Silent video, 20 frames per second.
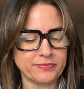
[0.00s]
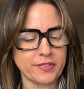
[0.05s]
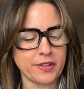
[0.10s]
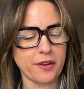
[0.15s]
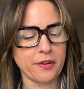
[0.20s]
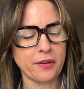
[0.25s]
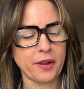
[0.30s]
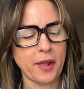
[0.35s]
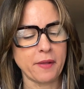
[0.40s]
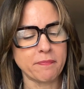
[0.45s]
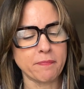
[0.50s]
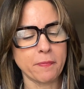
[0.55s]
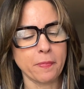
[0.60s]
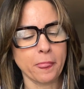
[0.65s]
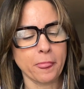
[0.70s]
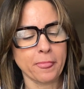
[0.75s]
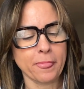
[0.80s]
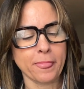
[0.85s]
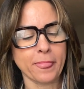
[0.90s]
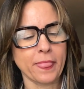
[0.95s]
Okay,
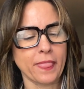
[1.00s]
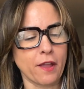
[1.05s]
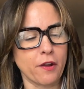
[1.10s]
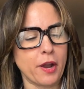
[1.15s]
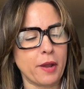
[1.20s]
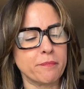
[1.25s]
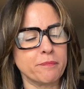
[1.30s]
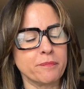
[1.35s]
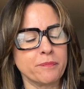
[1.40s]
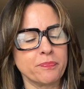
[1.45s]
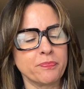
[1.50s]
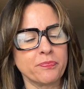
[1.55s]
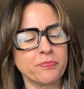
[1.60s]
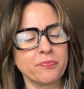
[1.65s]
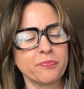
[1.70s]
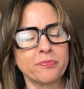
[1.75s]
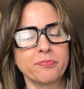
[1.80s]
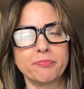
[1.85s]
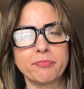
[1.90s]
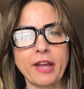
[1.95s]
all right,
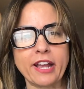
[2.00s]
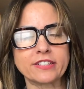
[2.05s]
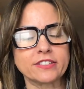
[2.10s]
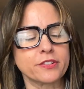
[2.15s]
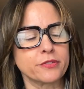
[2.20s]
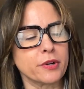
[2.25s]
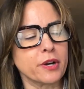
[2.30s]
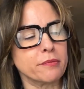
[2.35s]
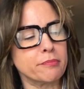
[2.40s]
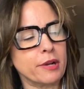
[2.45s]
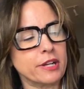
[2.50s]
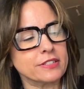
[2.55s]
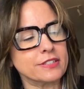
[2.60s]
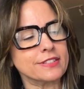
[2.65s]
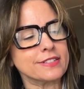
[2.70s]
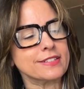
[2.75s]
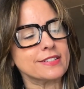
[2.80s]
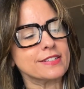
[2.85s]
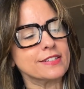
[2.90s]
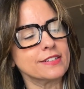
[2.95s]
back to our
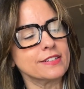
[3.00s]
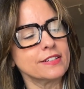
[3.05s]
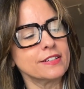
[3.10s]
buttons.